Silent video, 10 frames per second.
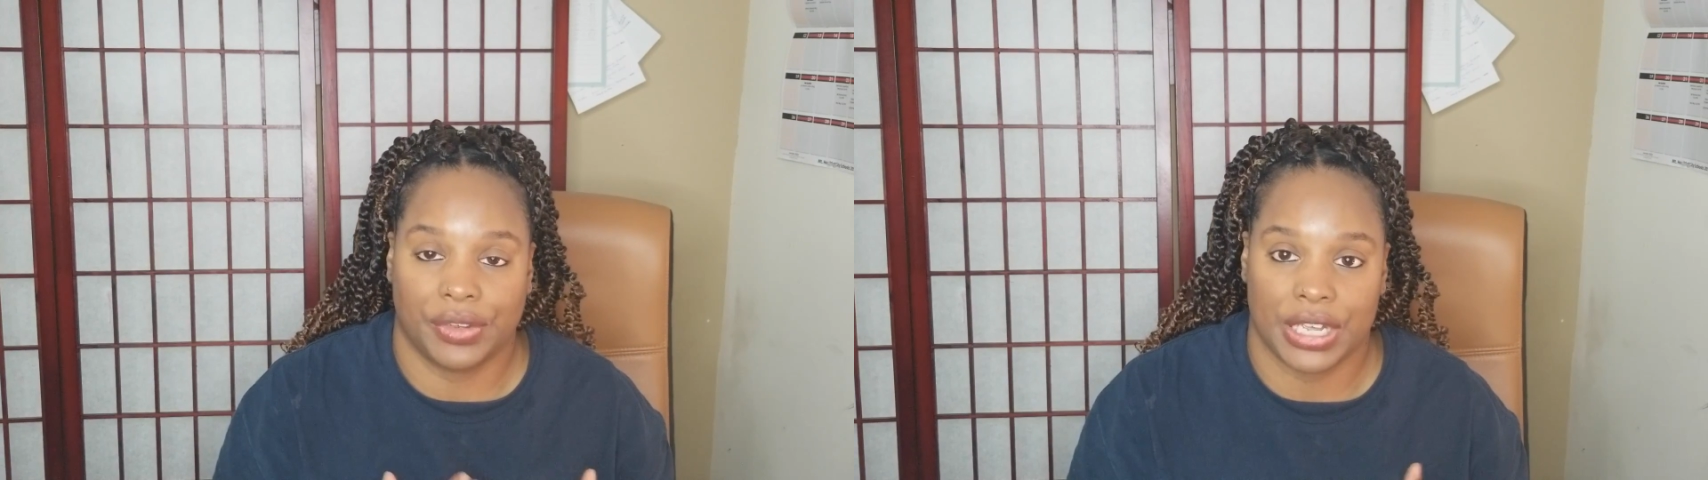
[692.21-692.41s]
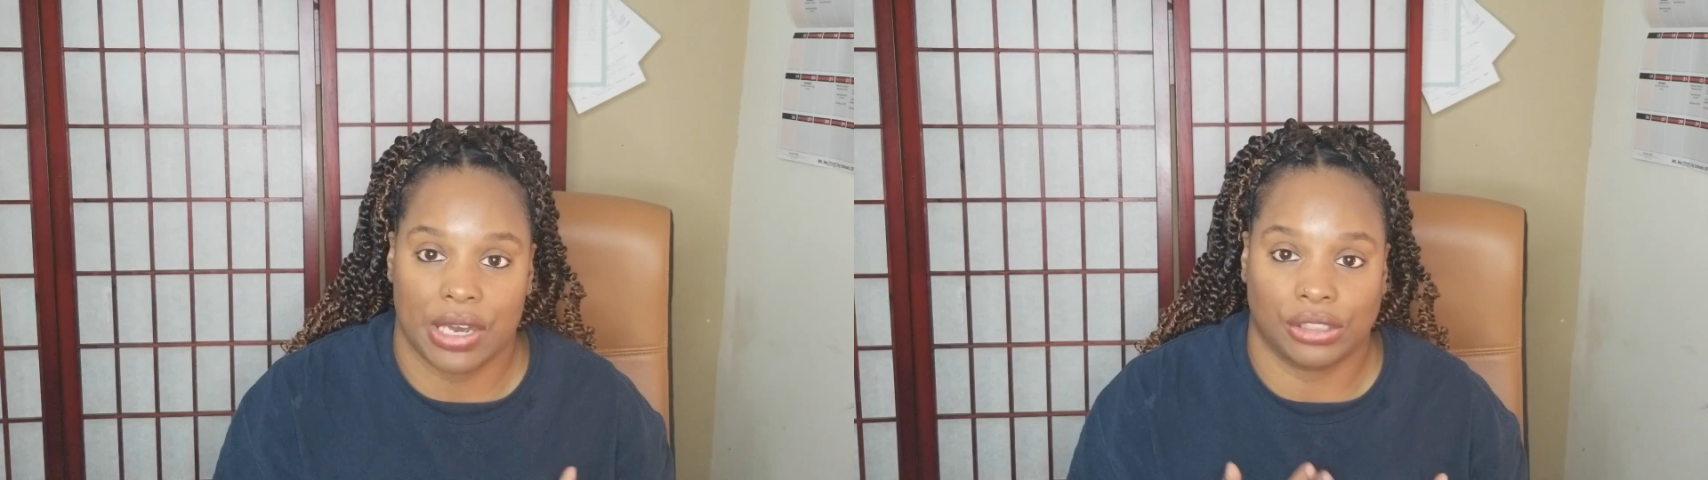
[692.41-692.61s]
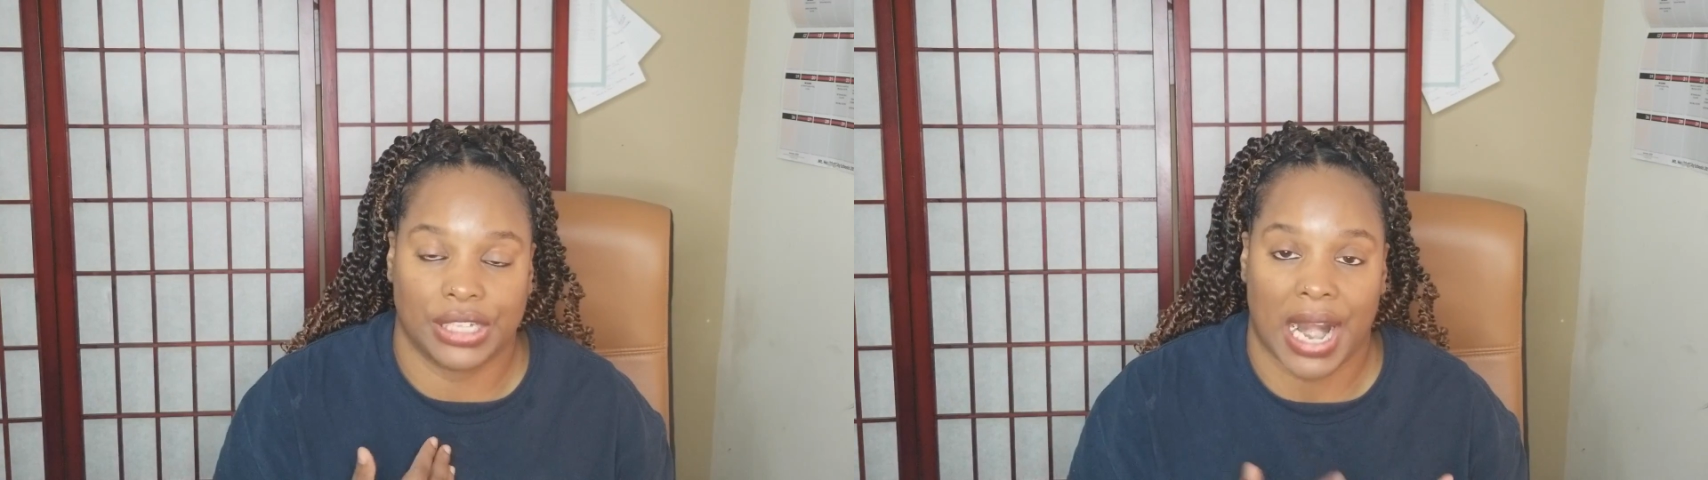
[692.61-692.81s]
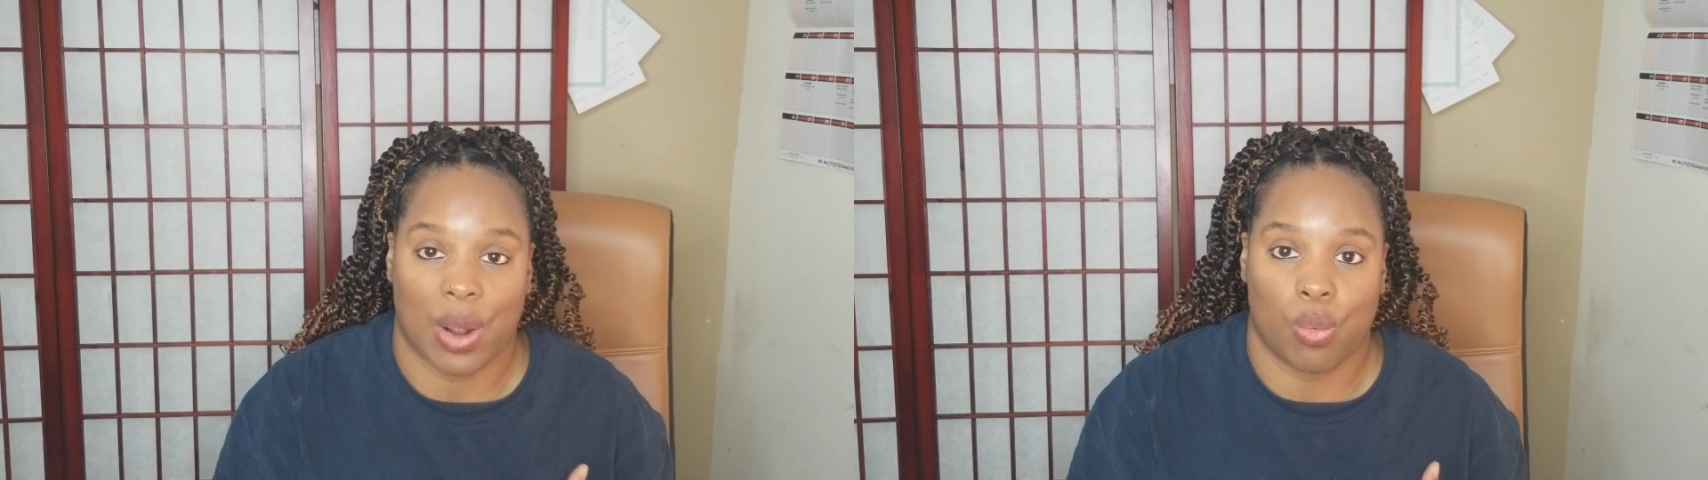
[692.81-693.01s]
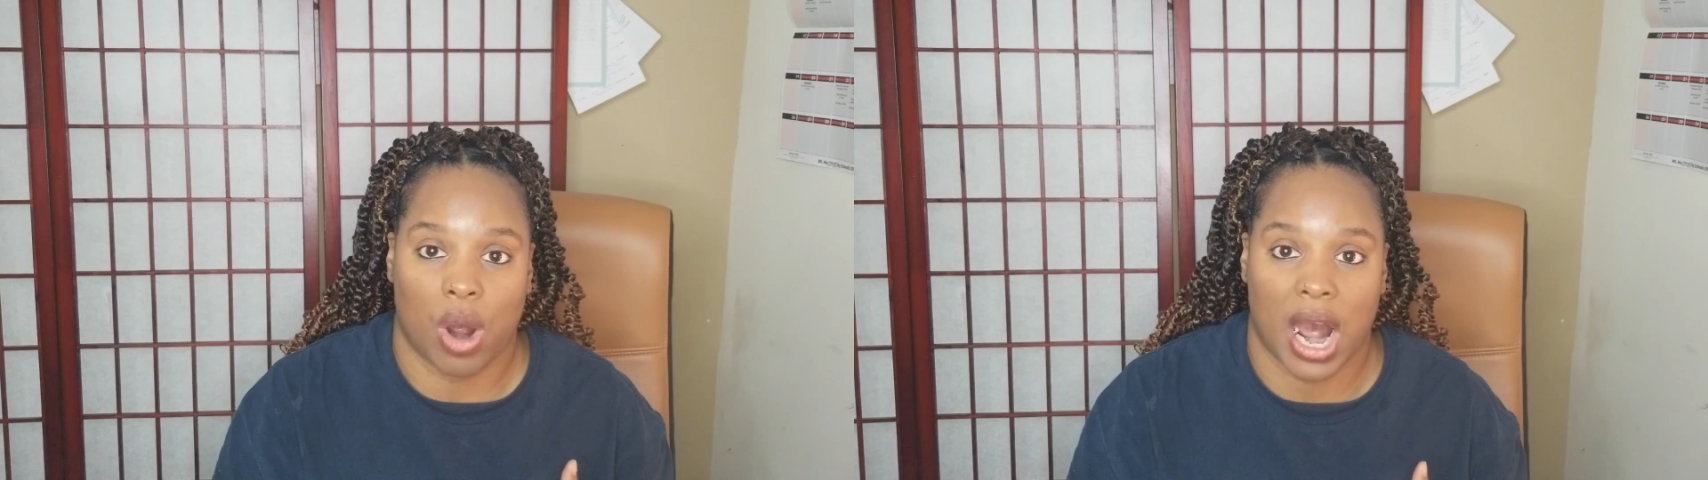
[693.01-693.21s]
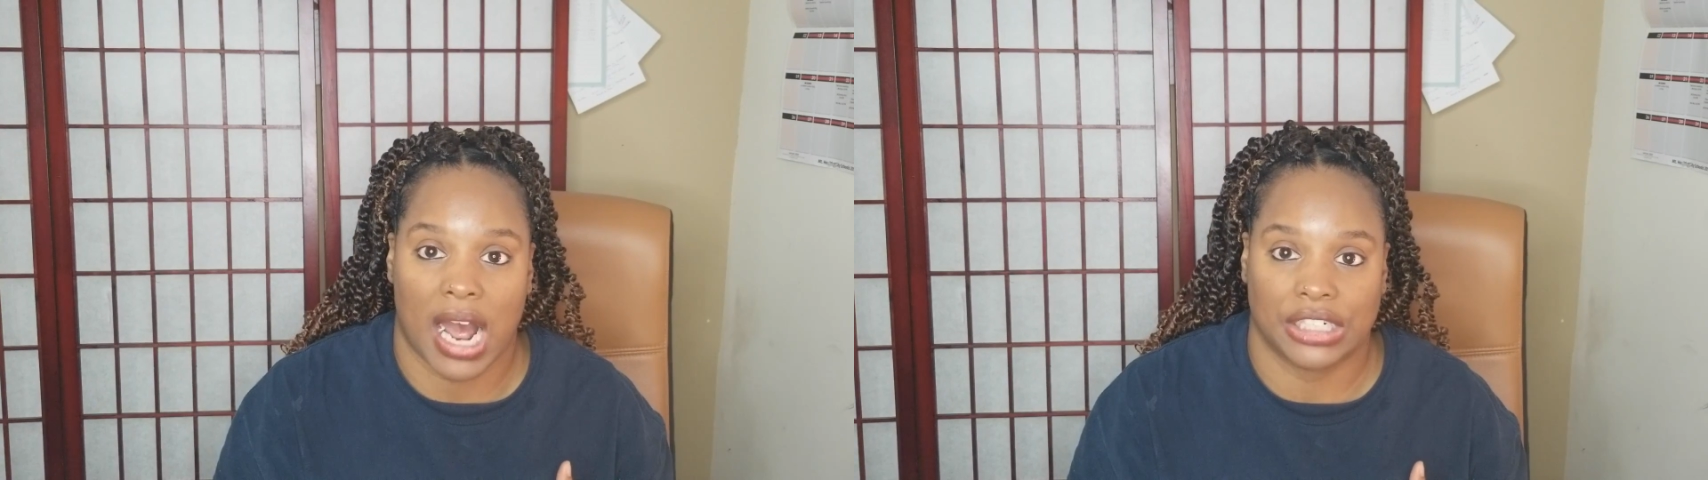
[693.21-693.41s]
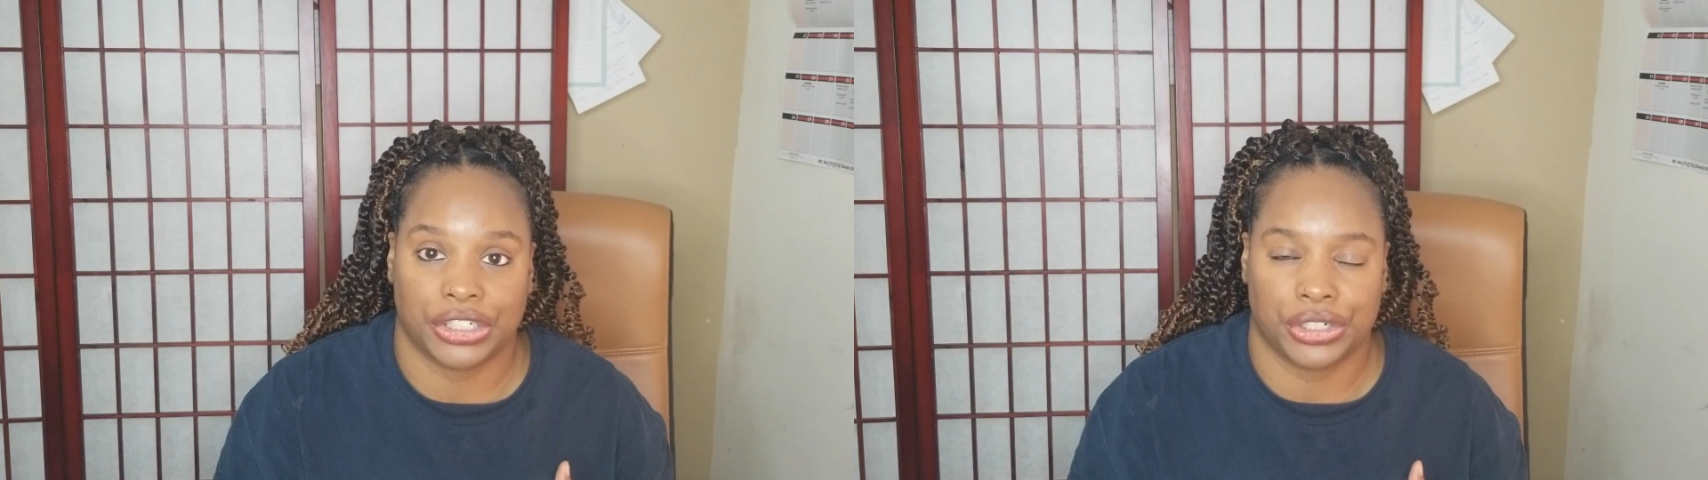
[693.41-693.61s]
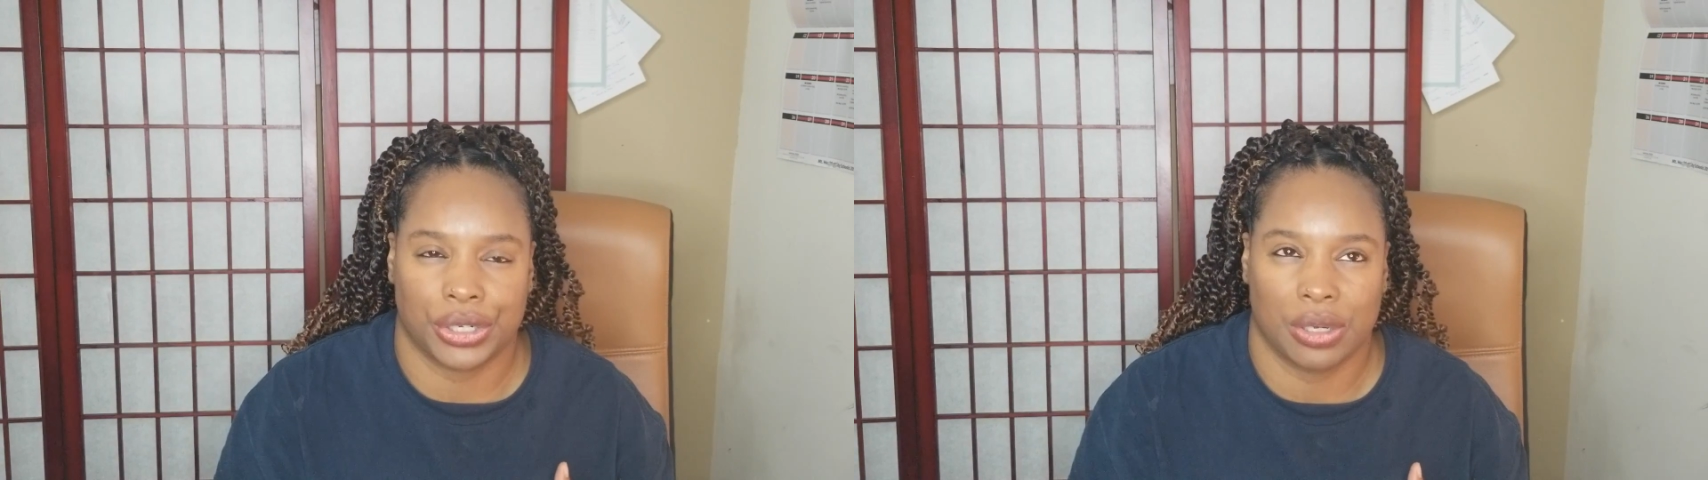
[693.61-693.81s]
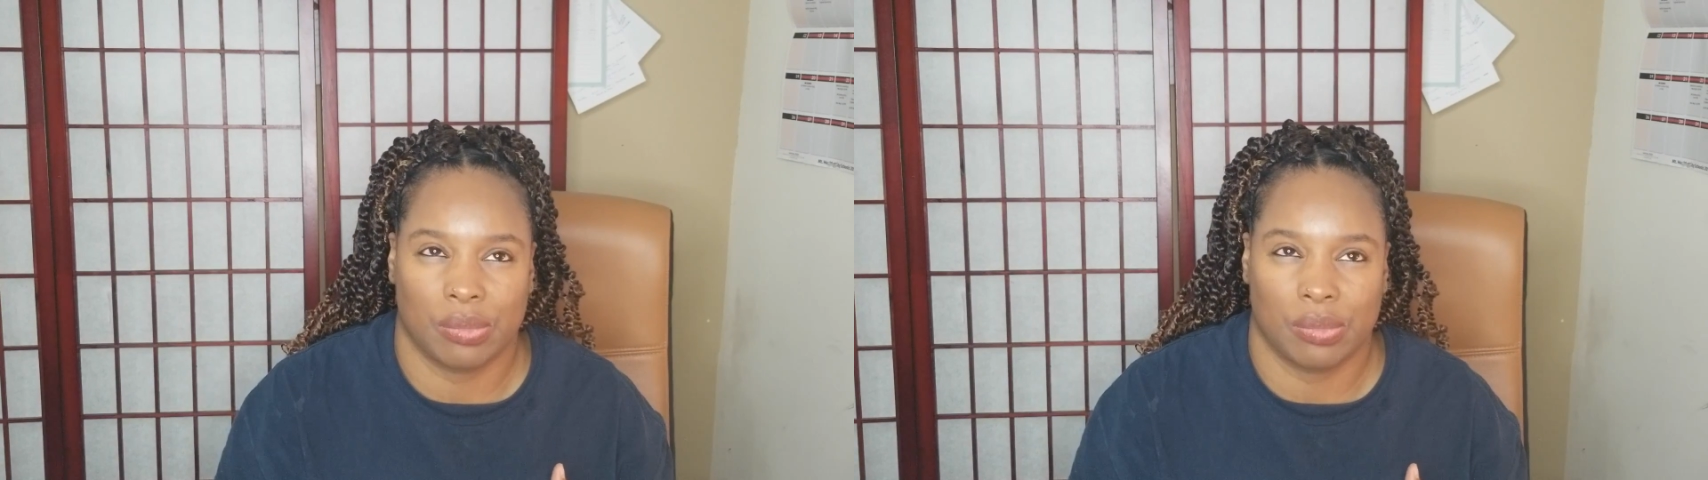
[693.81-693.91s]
videos that I watched.